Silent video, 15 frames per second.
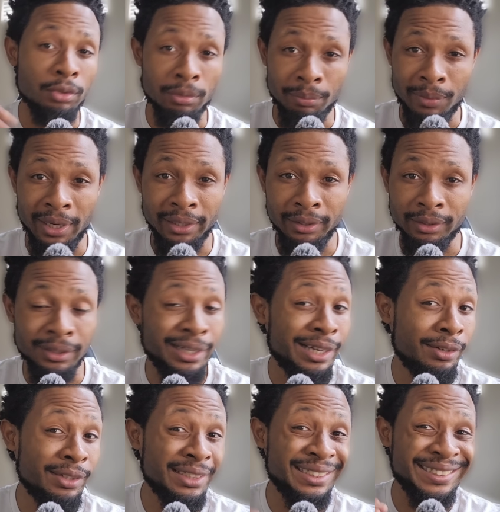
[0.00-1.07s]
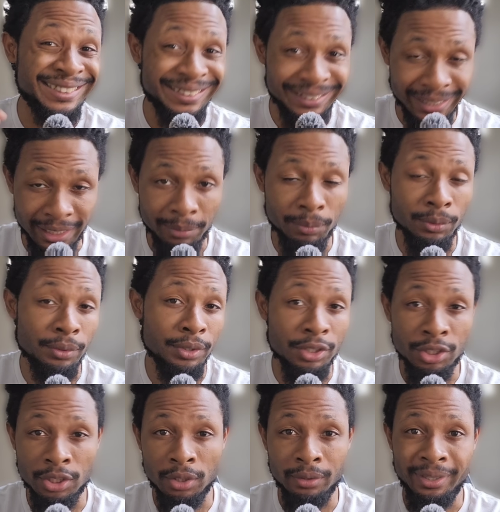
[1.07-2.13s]
is a reminder how unstable
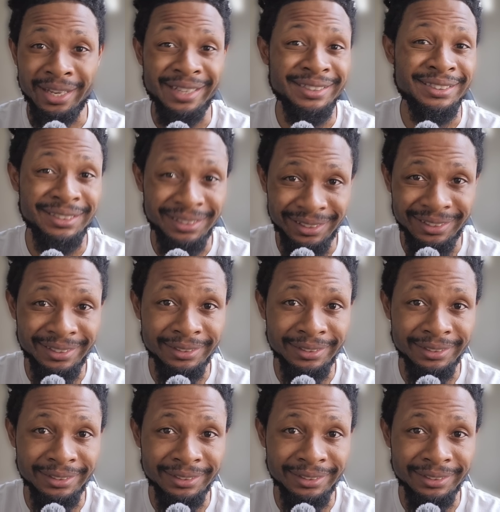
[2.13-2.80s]
the zone actually